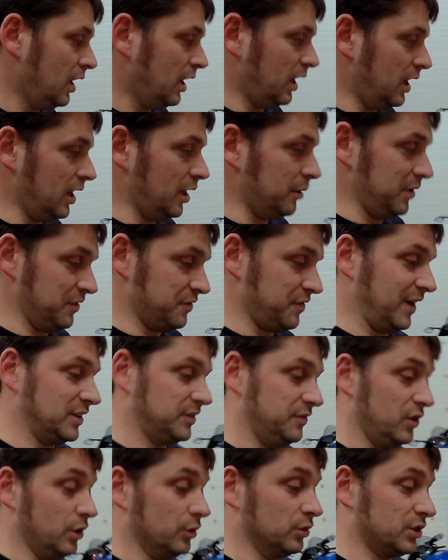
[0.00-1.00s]
In fact,
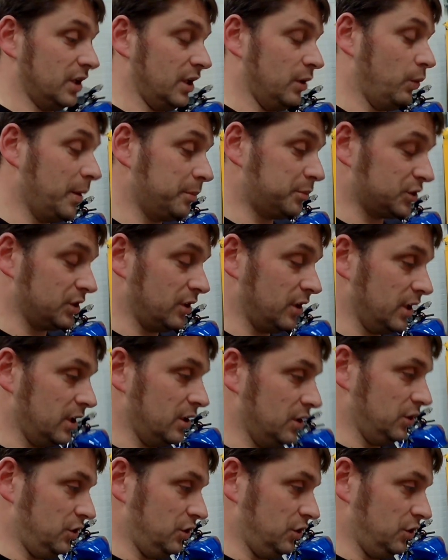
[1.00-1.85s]
if you go onto their website,